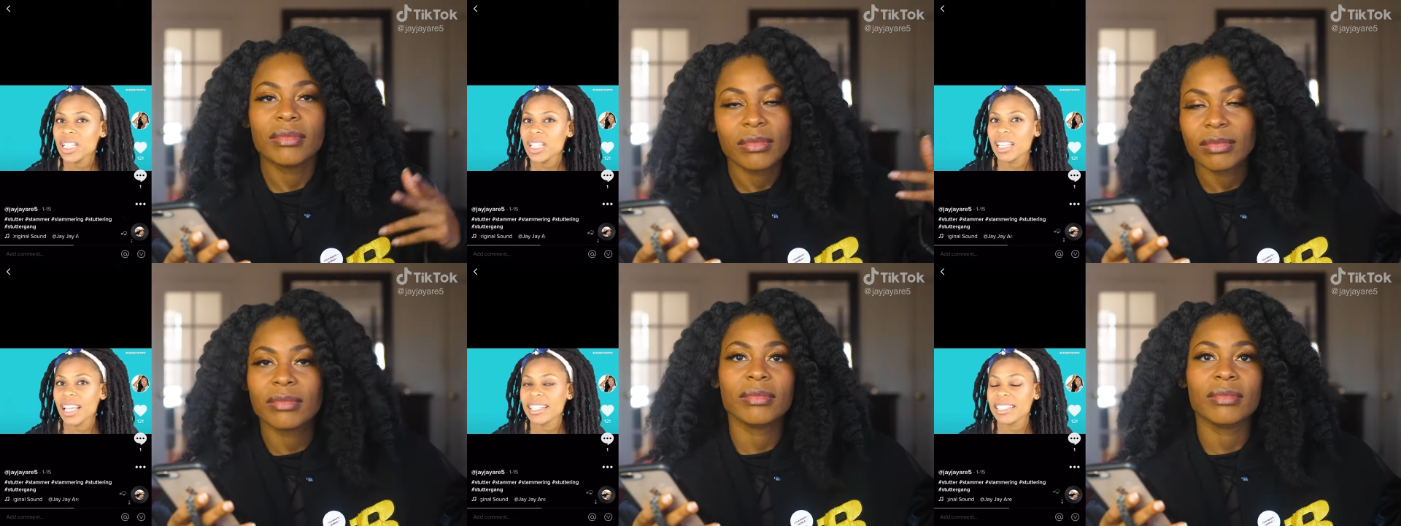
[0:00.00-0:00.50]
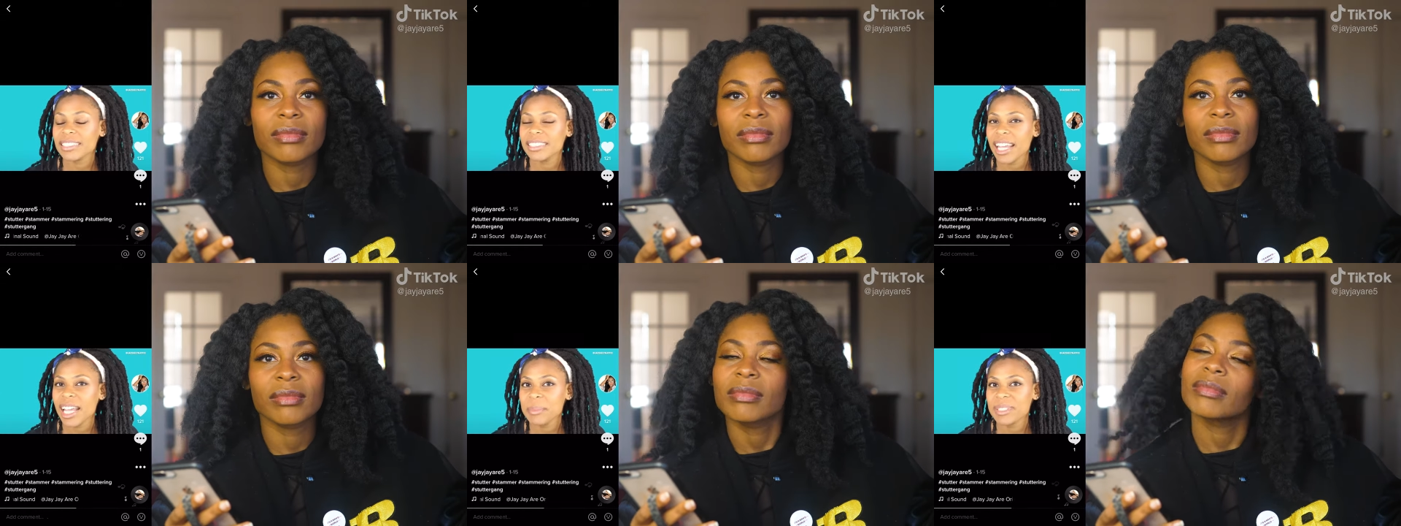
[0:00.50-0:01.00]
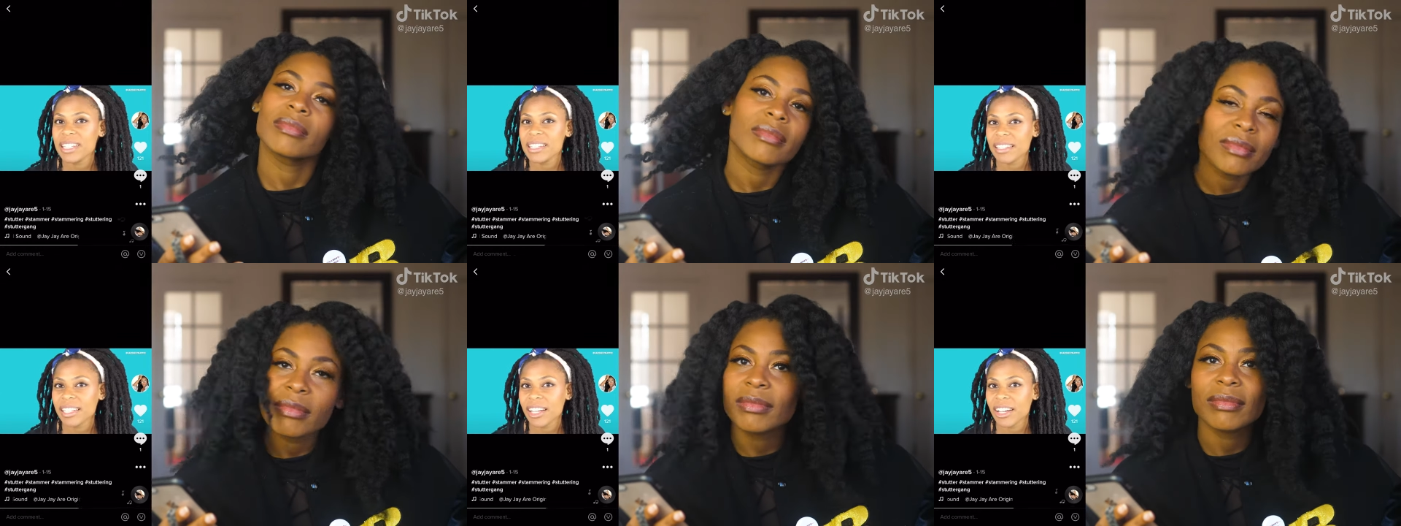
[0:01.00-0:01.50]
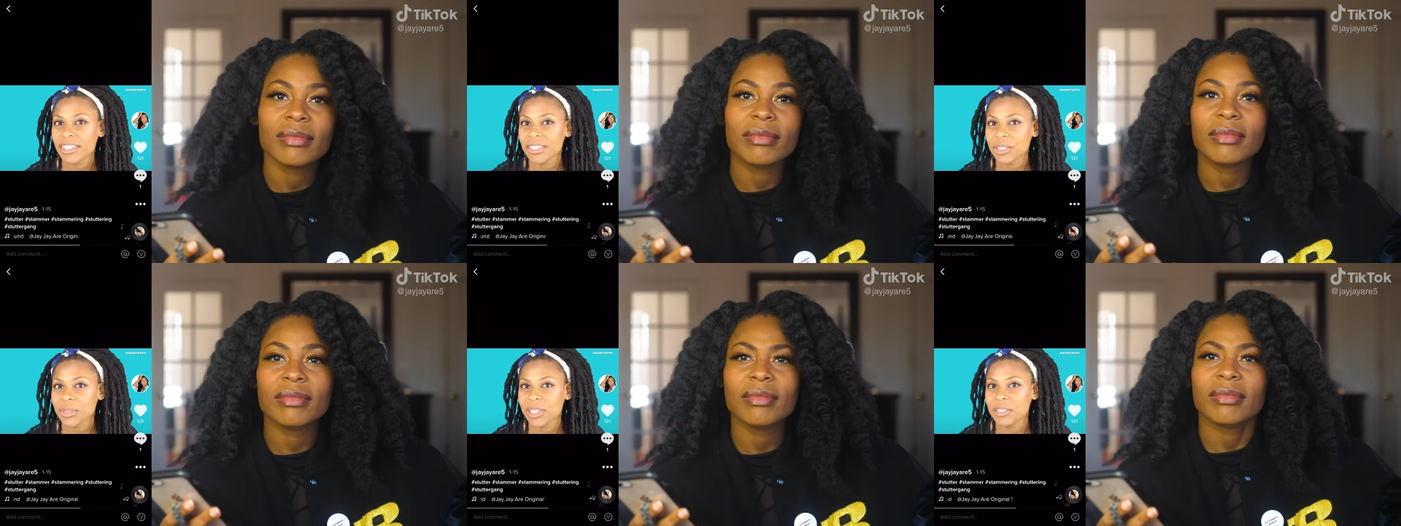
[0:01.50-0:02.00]
Speaker 1: look like a damn Disney
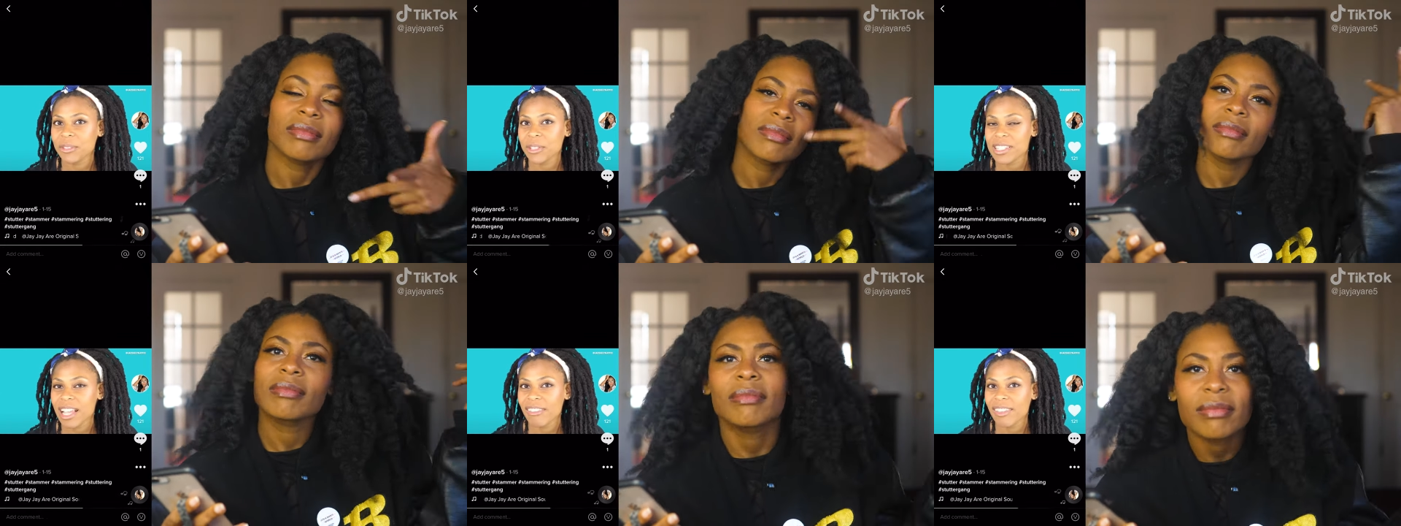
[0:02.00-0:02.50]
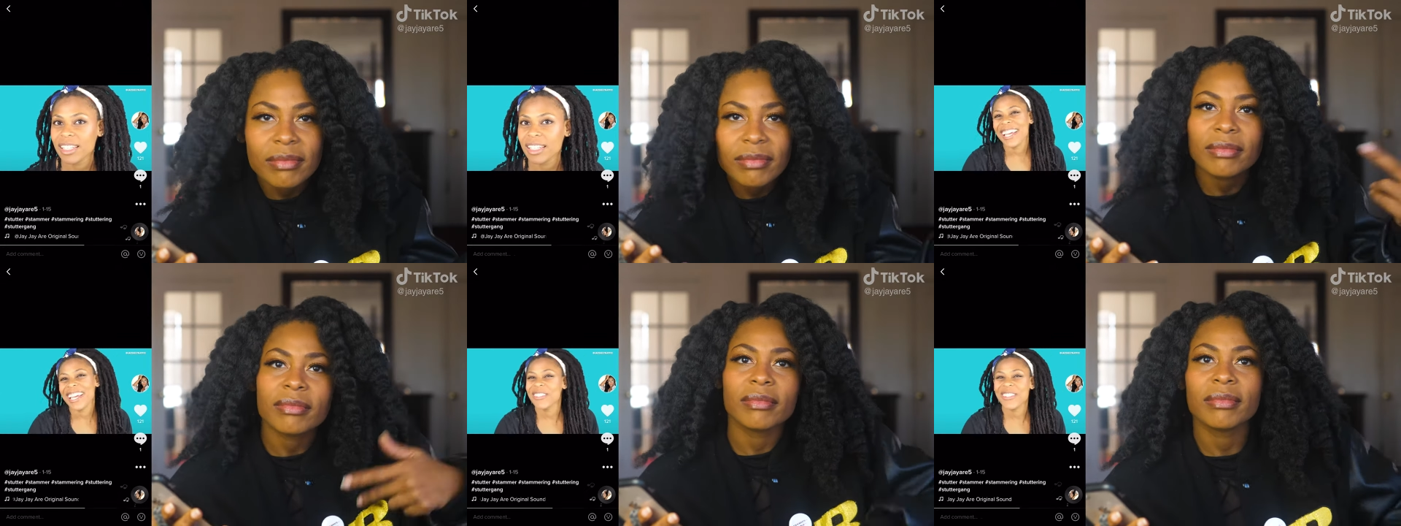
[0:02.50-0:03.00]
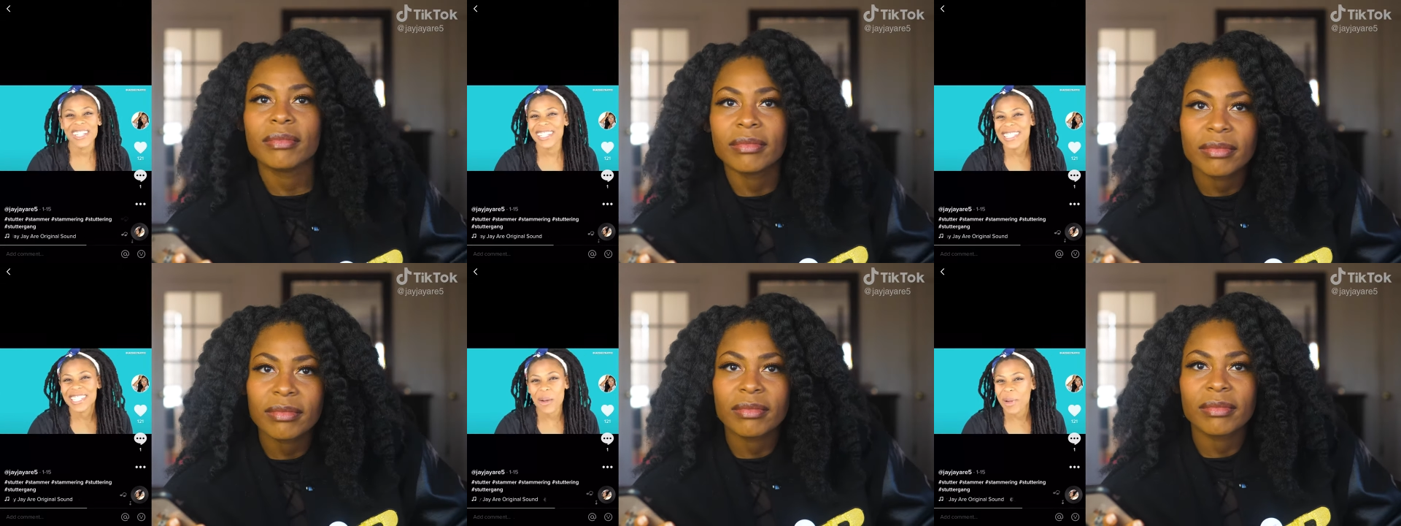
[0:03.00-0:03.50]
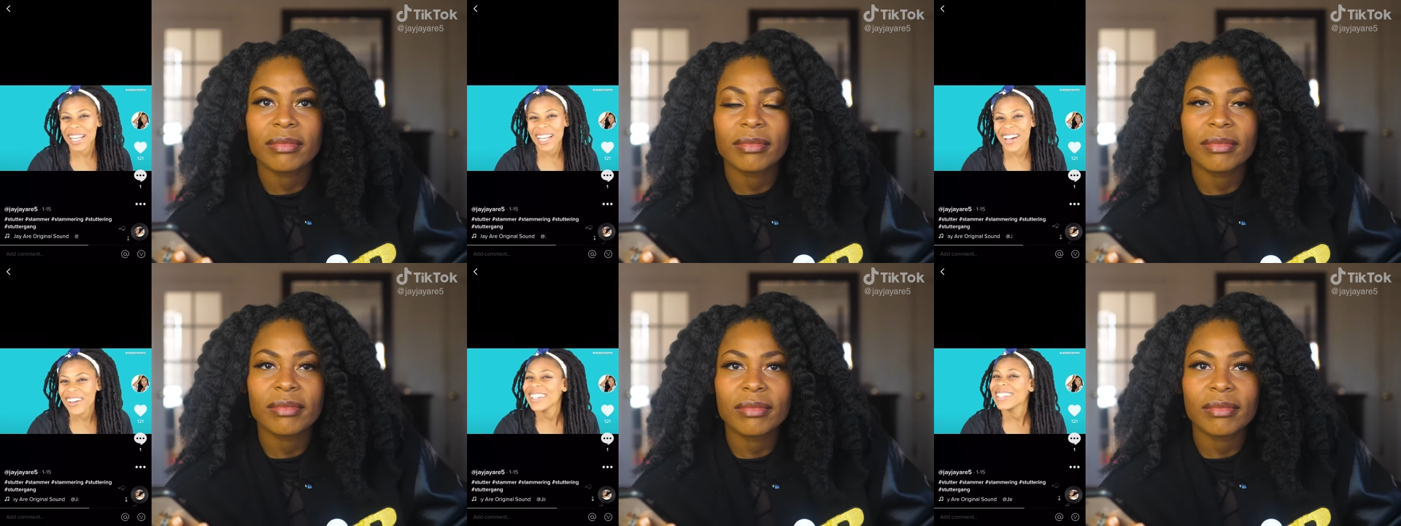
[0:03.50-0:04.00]
character 24 7. If you couldn't tell by
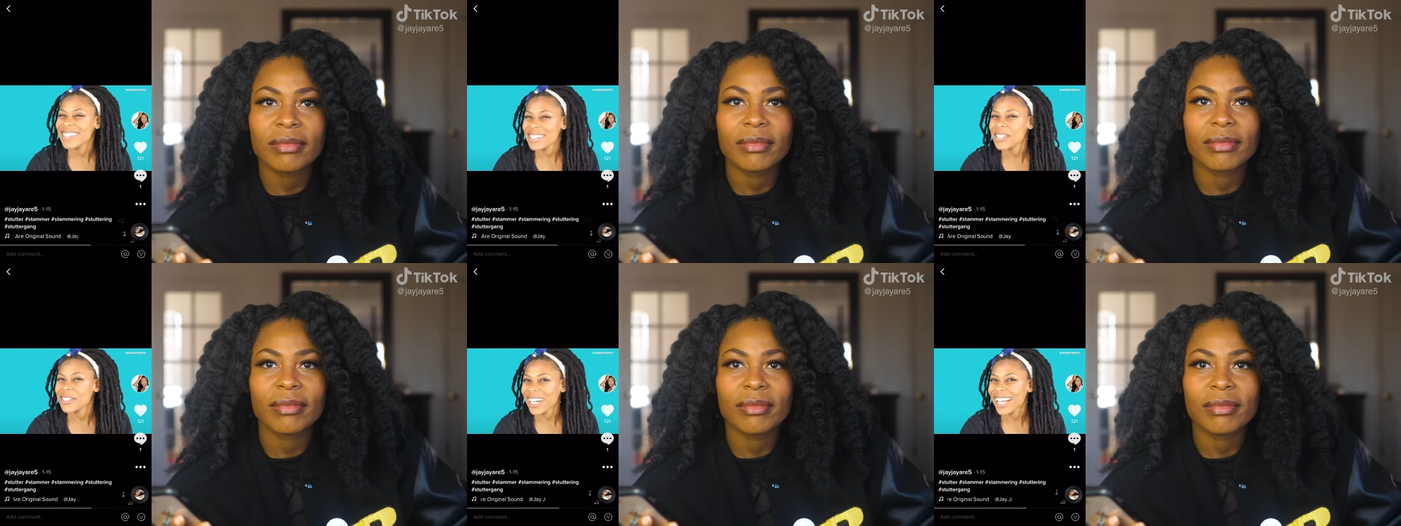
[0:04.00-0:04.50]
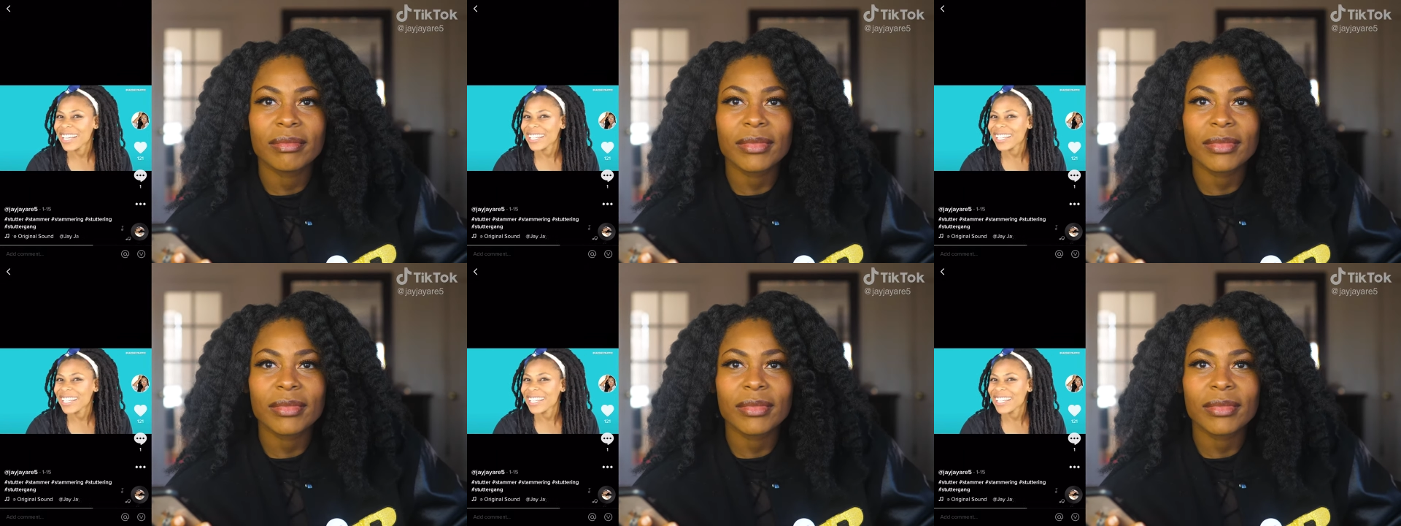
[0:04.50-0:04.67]
now, this is a rant.